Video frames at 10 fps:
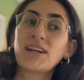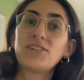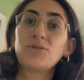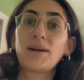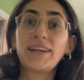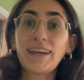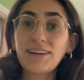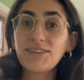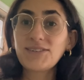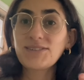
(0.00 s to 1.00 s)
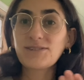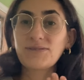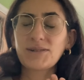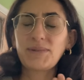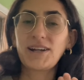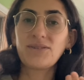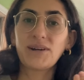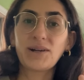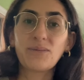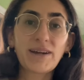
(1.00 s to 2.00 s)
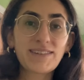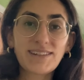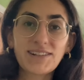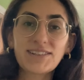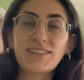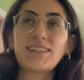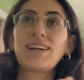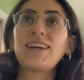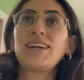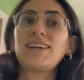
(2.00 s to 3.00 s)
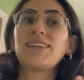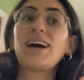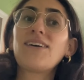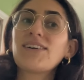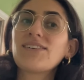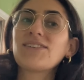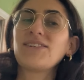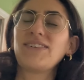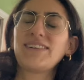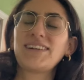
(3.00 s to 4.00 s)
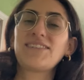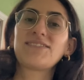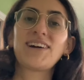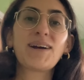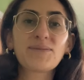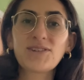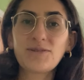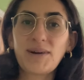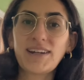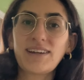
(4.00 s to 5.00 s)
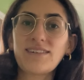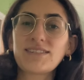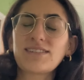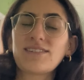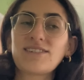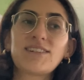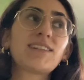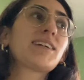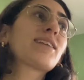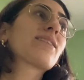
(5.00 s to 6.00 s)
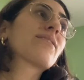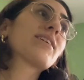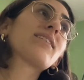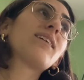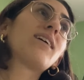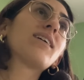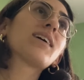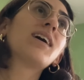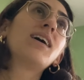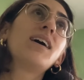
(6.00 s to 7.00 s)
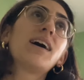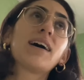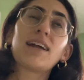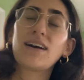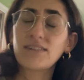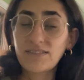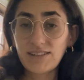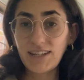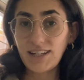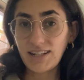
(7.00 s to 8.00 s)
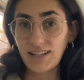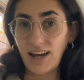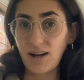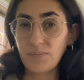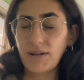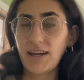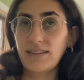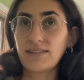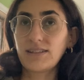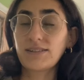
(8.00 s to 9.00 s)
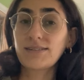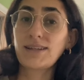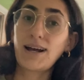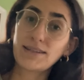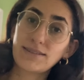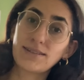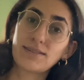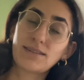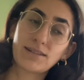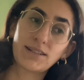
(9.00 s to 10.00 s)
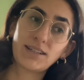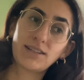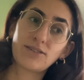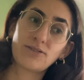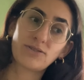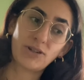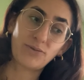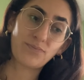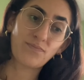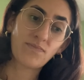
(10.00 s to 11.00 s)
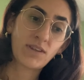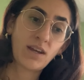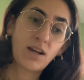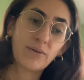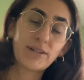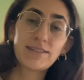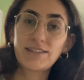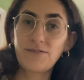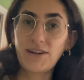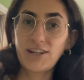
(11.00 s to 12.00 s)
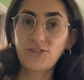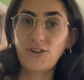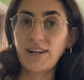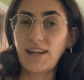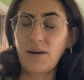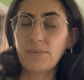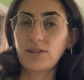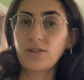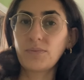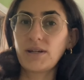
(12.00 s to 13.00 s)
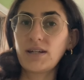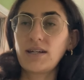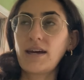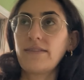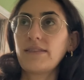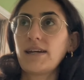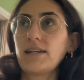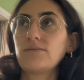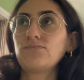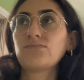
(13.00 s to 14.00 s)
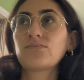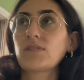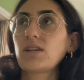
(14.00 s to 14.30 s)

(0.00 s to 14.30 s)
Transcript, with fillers: do my nails for my going away dinner tonight and now I don't know if I'm gonna have time to do my nails because it's already like three o'clock and I haven't even taken a nap and the dinner's at 6 30 so I'm gonna see if I can try nap a little bit and then